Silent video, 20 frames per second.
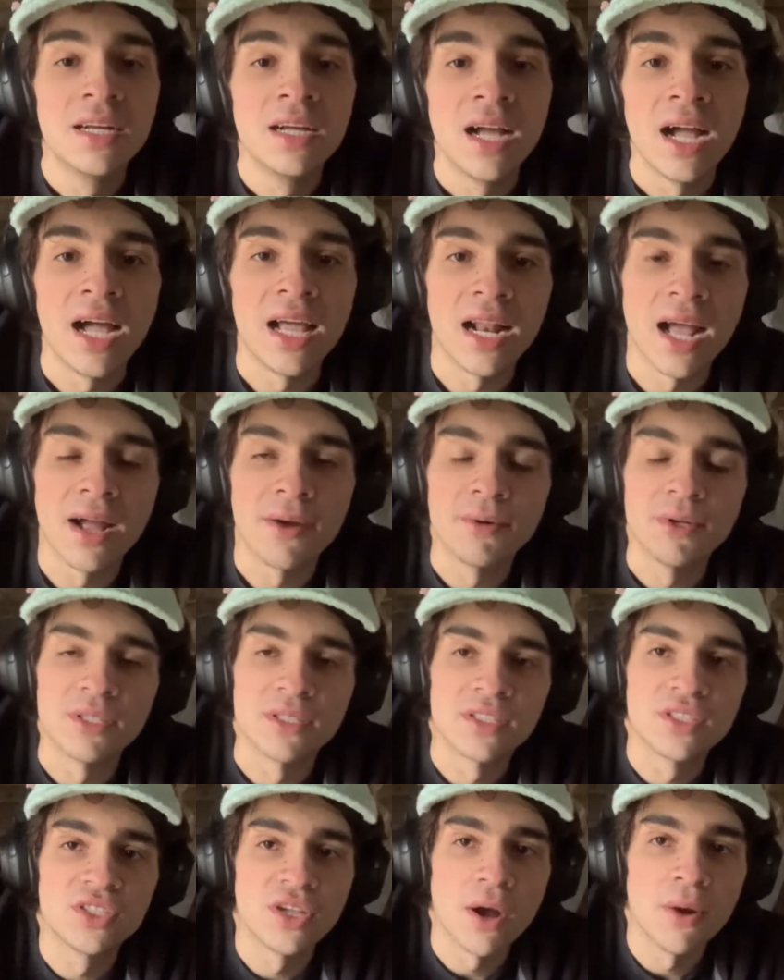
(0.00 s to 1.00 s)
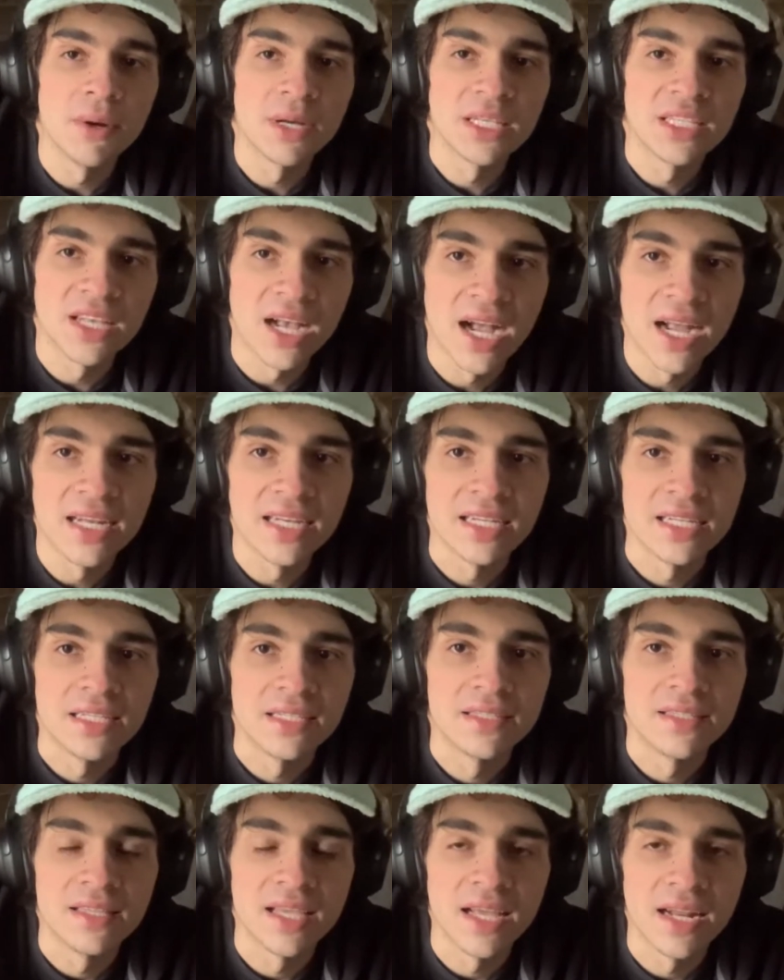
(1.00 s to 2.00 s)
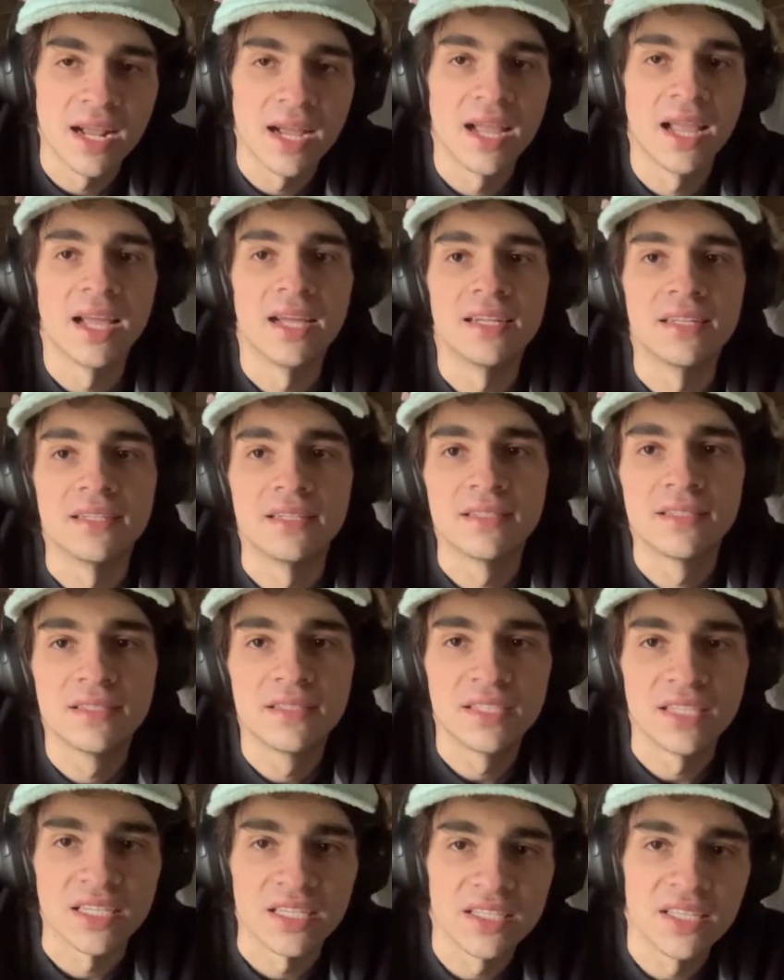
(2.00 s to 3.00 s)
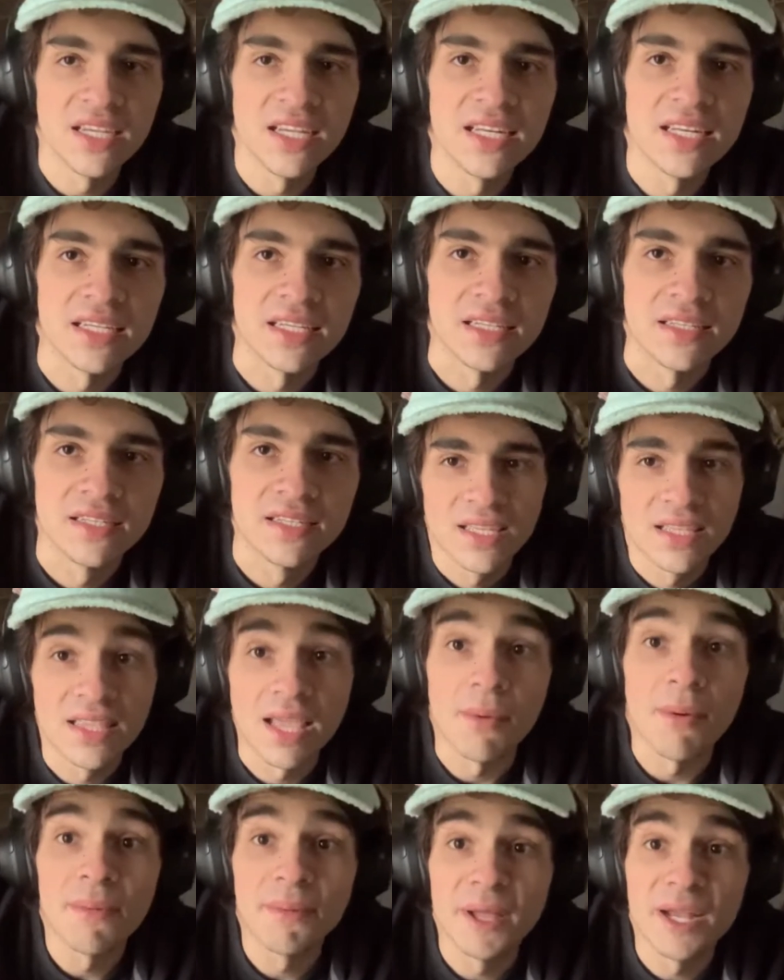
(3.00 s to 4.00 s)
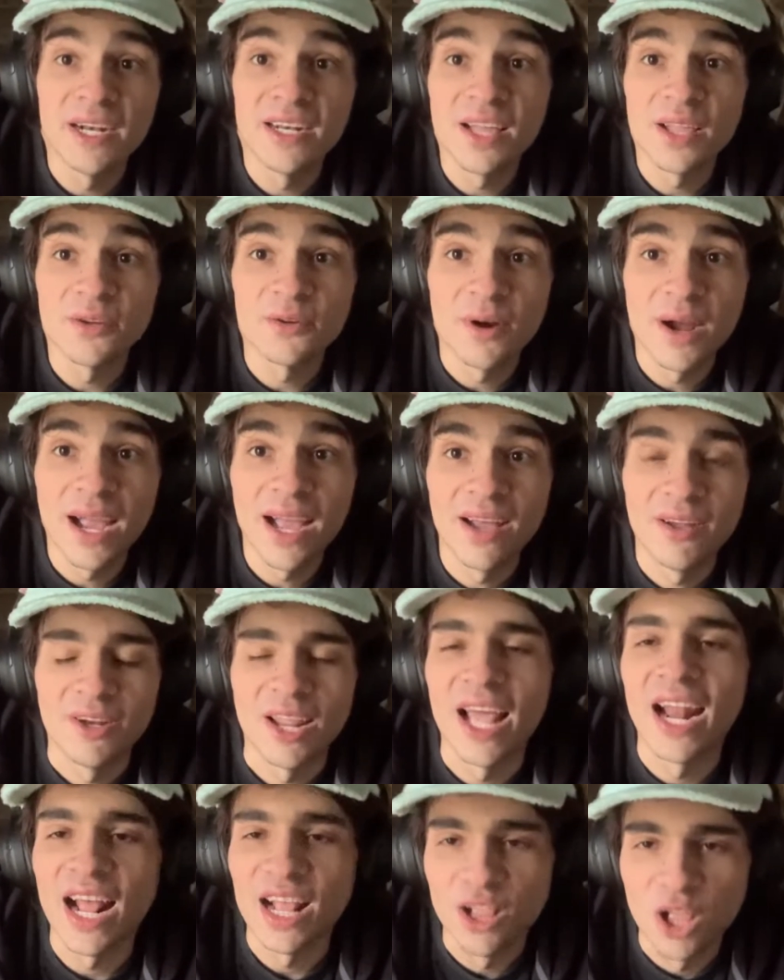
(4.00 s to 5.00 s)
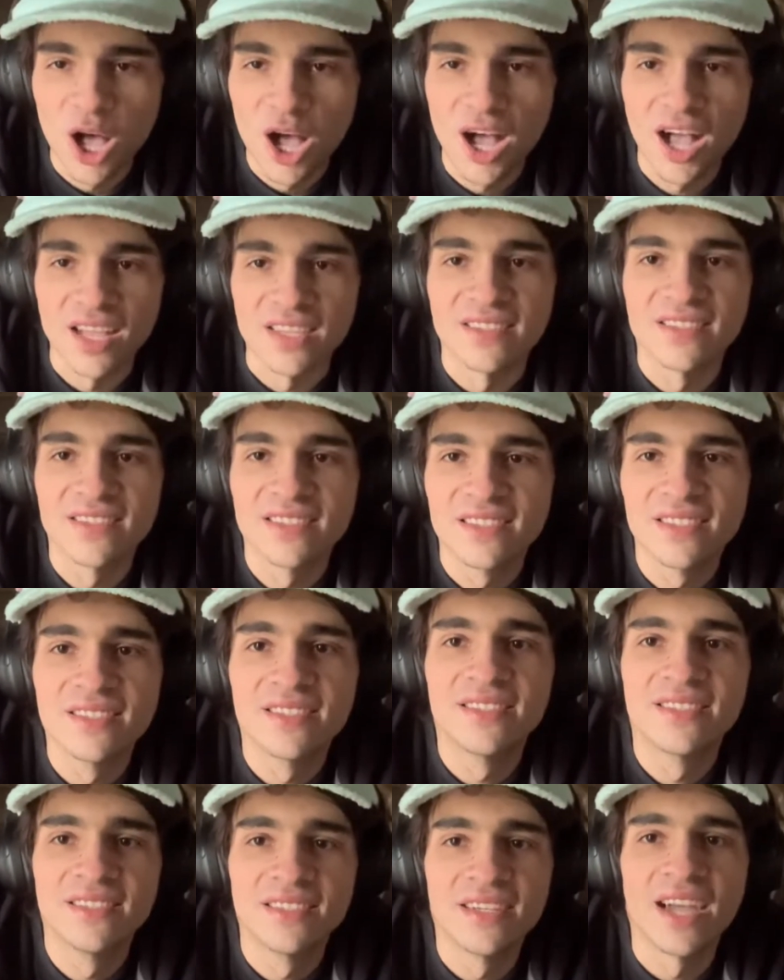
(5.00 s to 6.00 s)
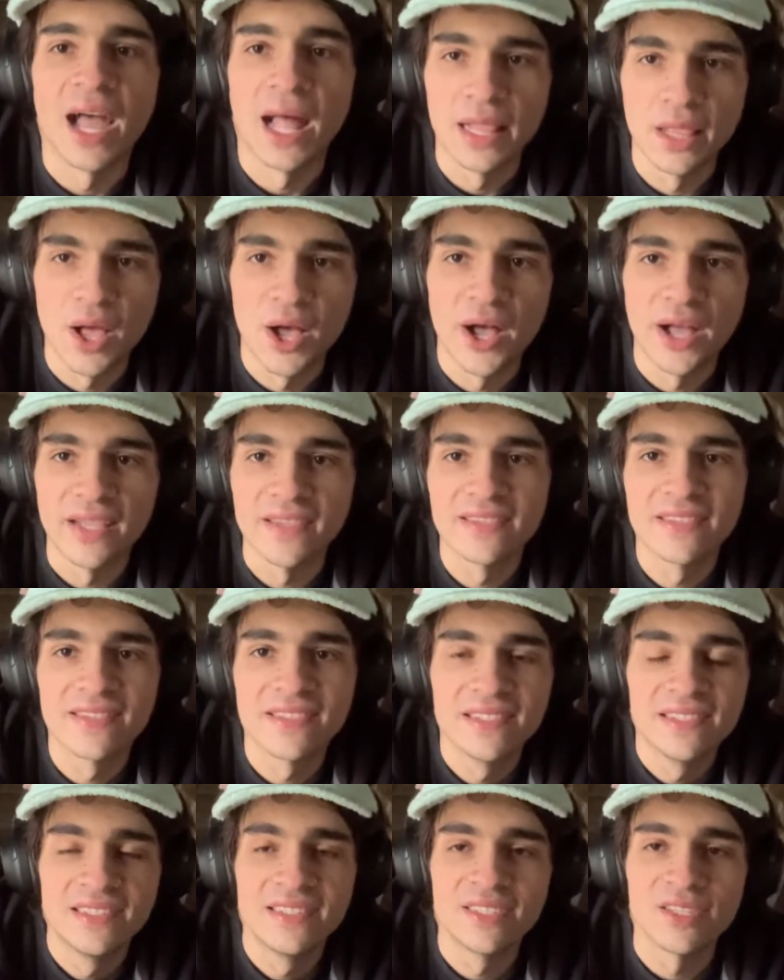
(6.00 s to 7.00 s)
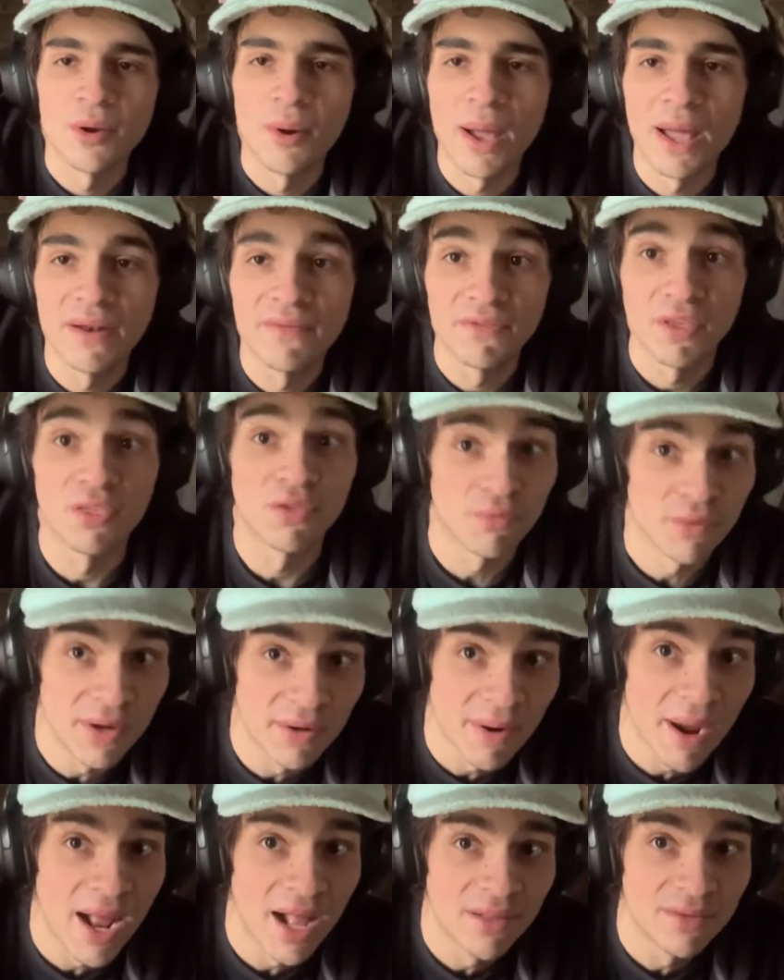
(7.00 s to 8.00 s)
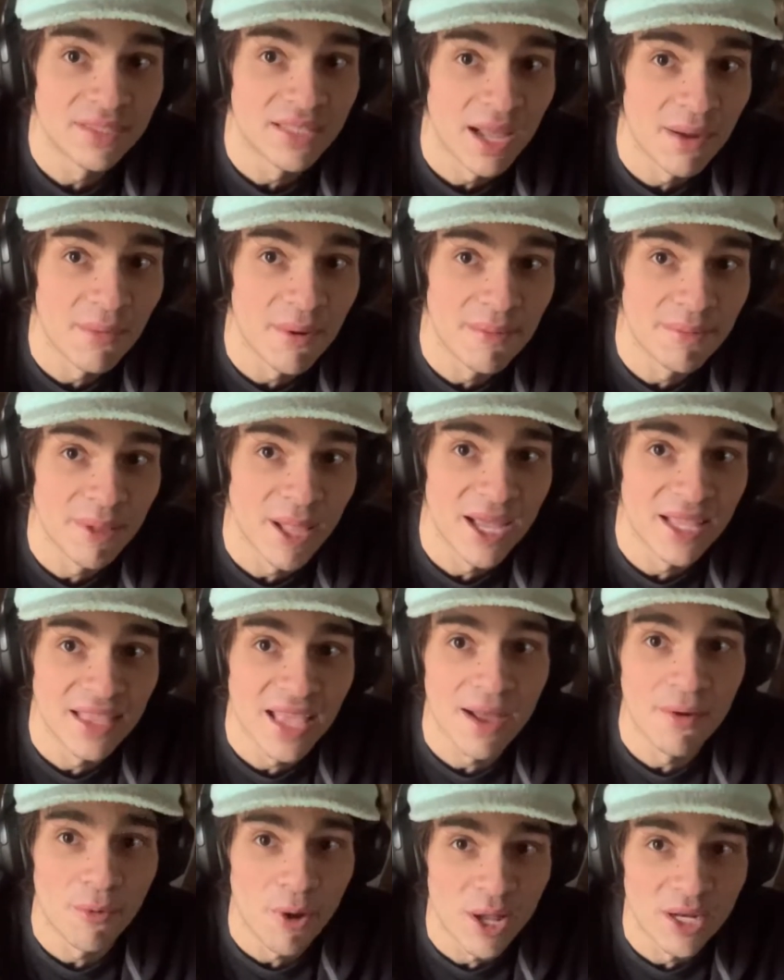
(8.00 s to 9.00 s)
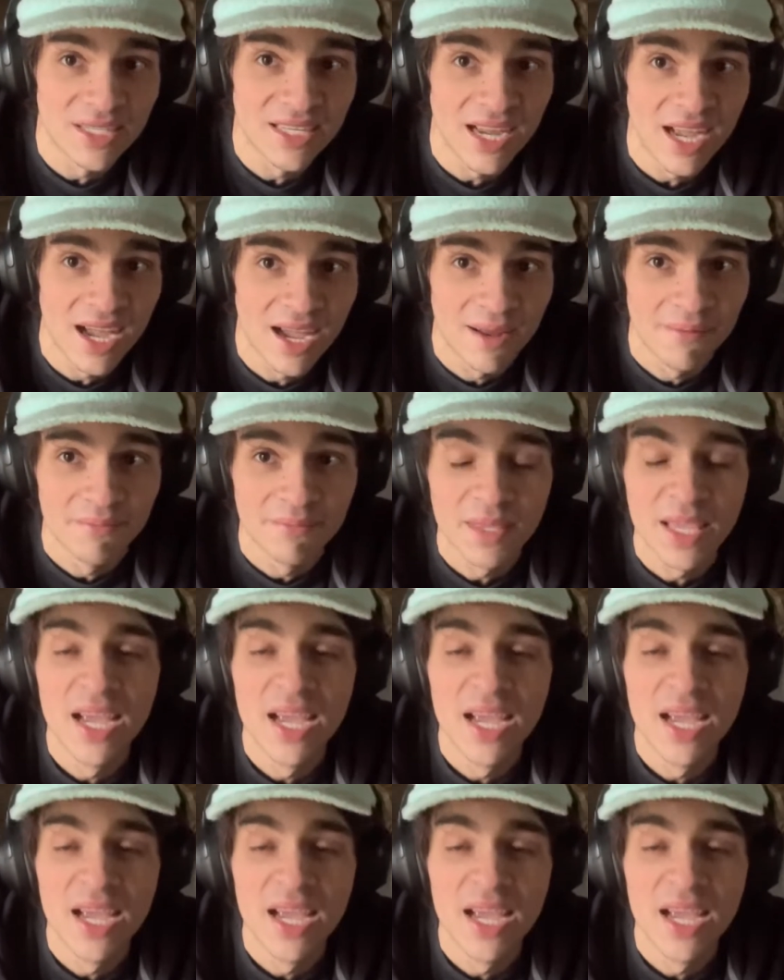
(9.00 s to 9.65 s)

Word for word: And I was so excited that I had succeeded. Then we played another round and I lost. I lost. So out of the three rounds that we played that one time,